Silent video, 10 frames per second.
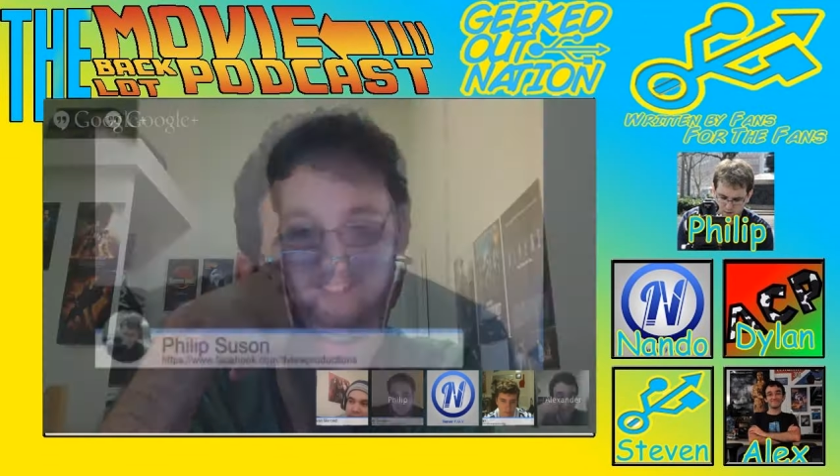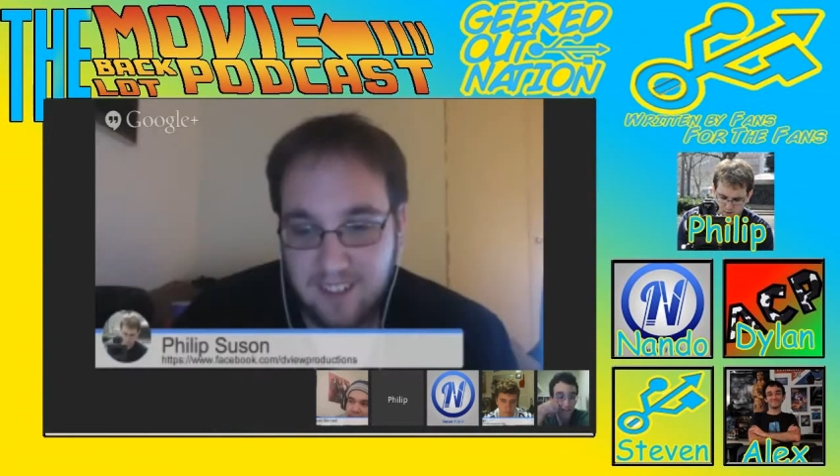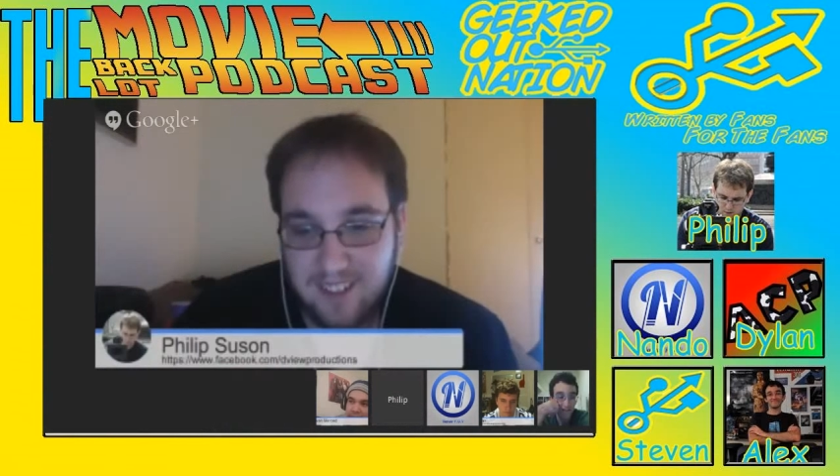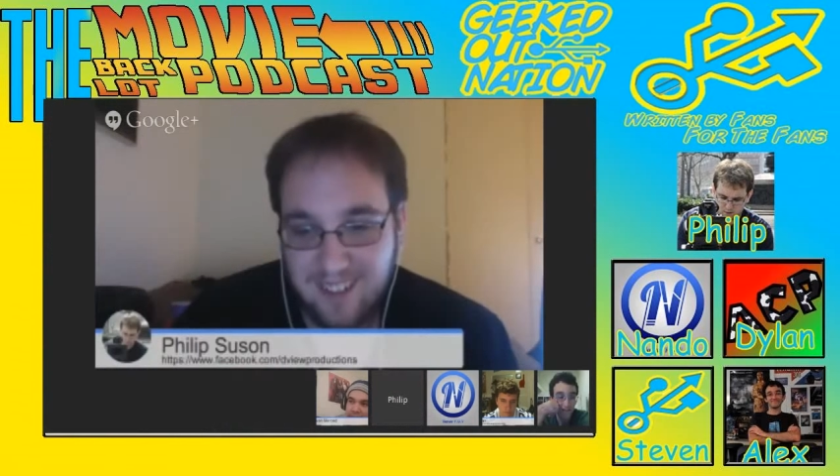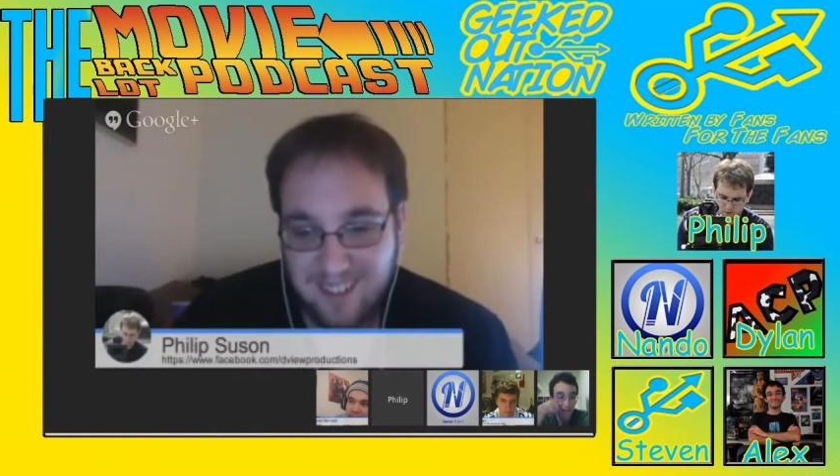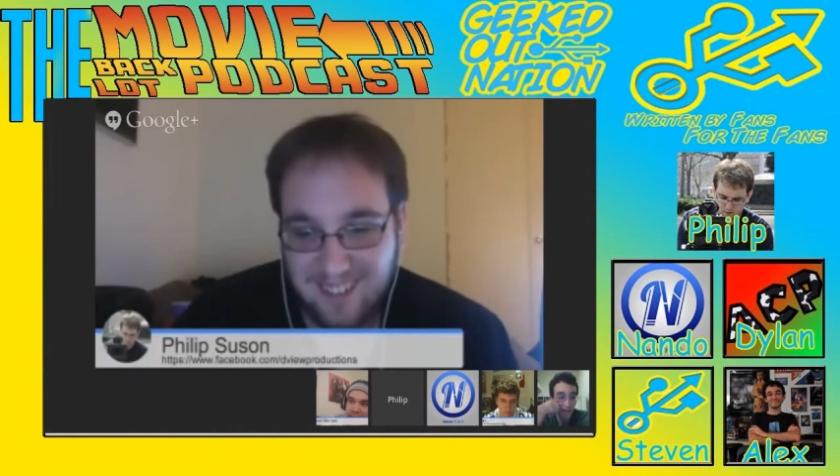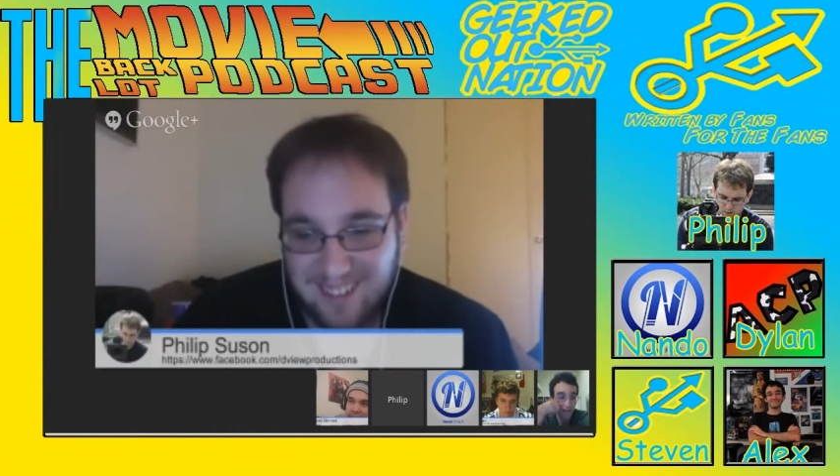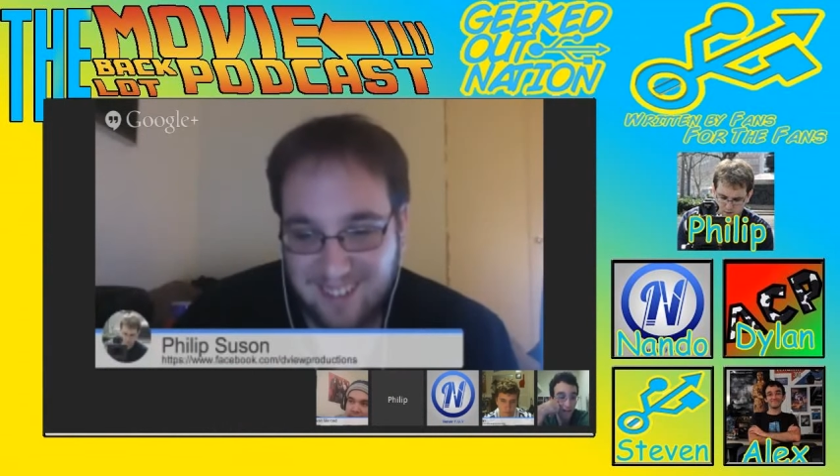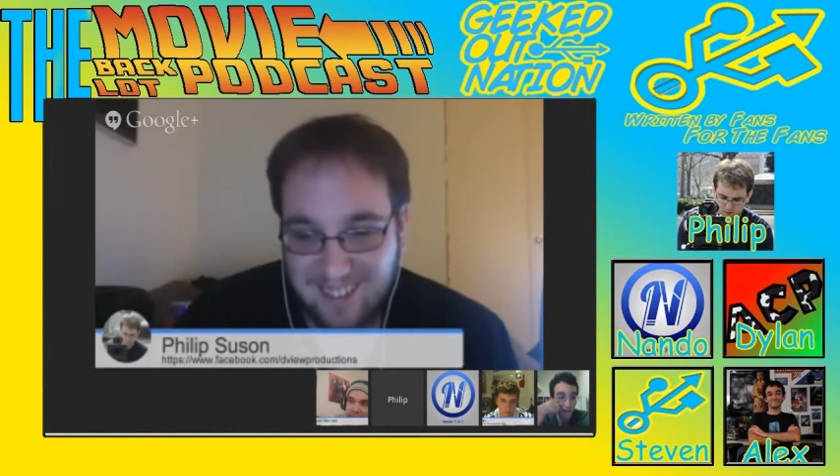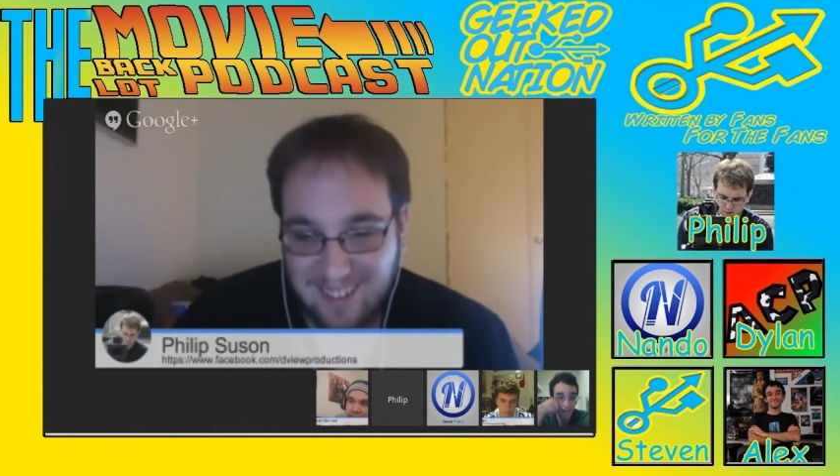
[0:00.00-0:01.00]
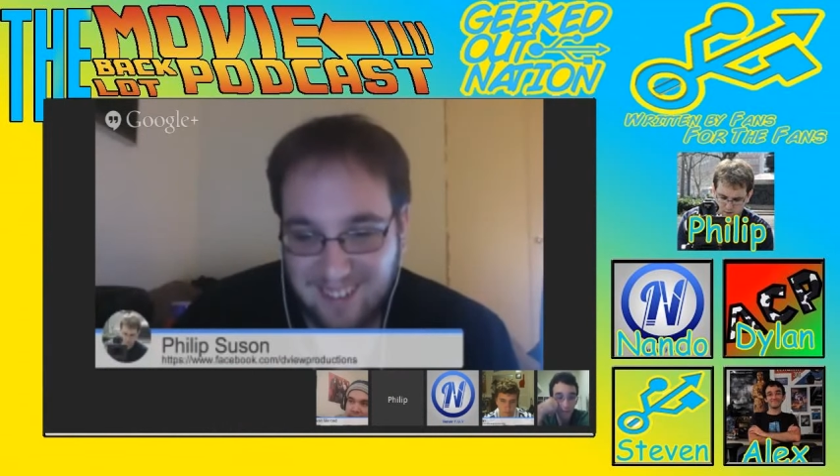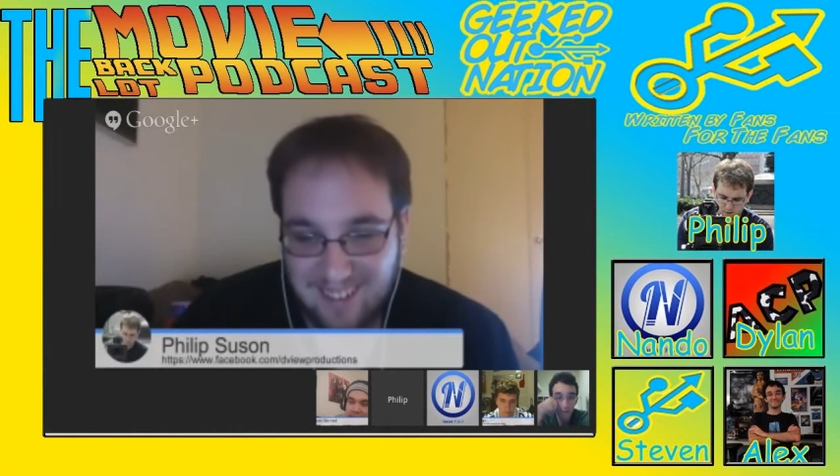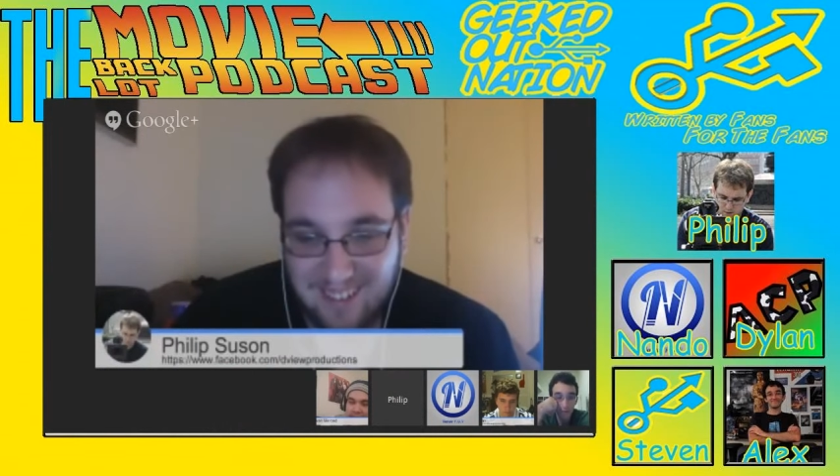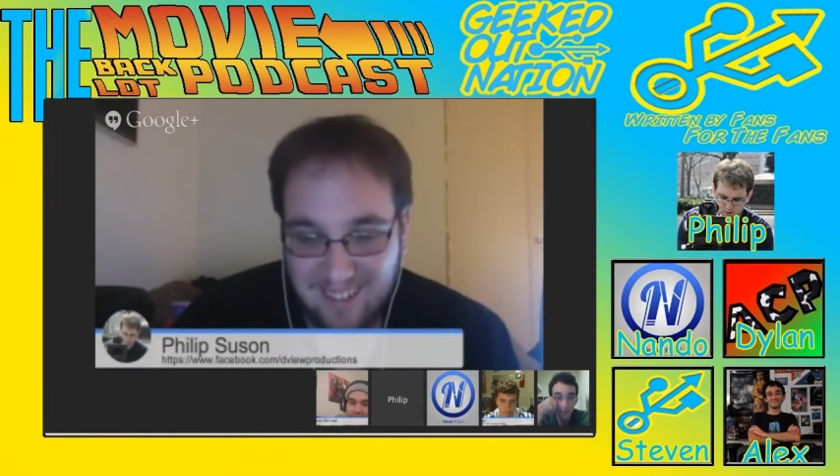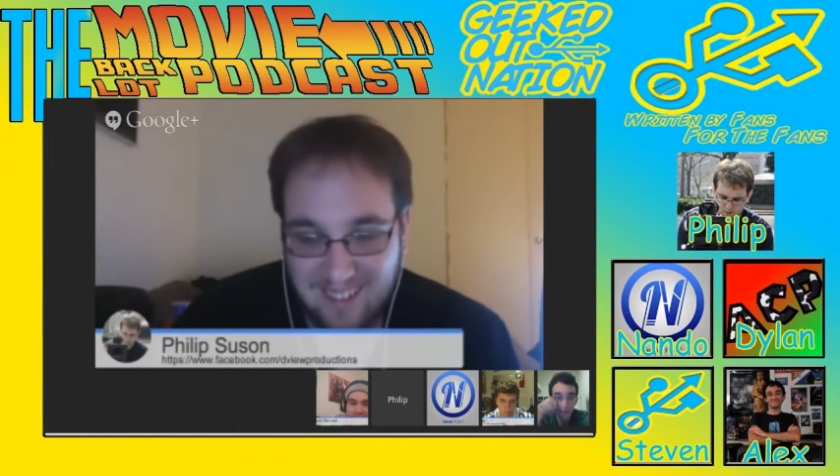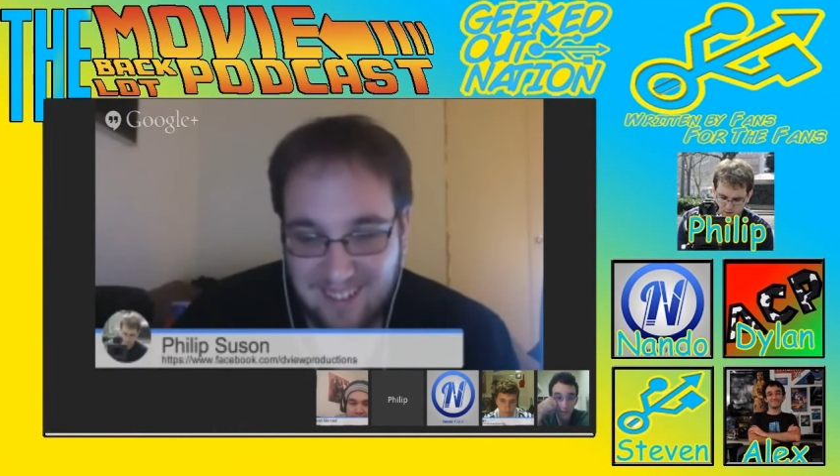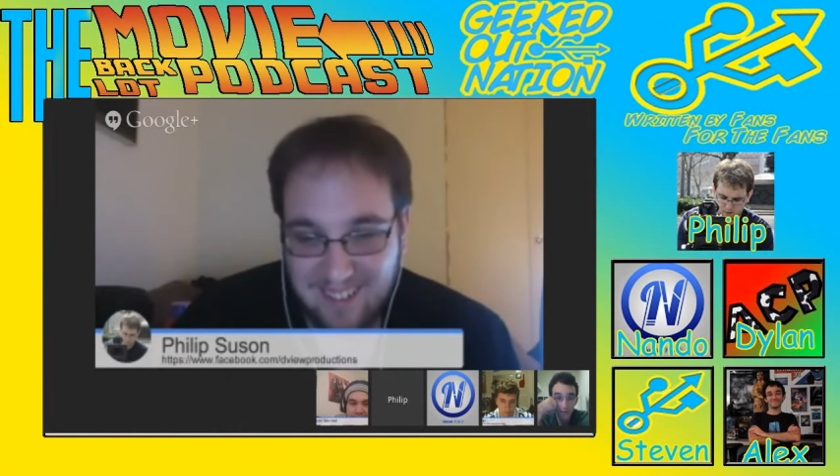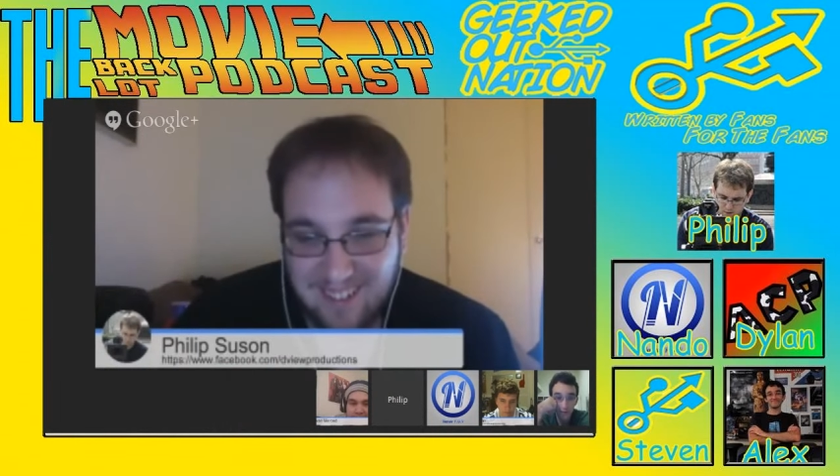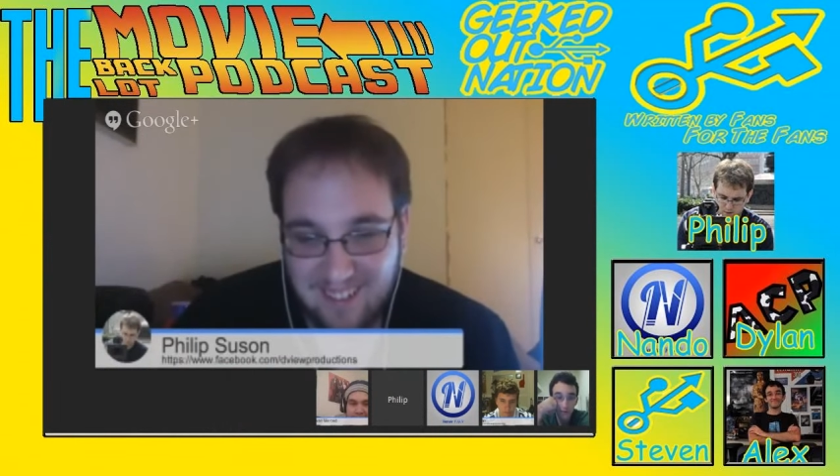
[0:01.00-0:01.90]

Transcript: Yeah, you know, this would be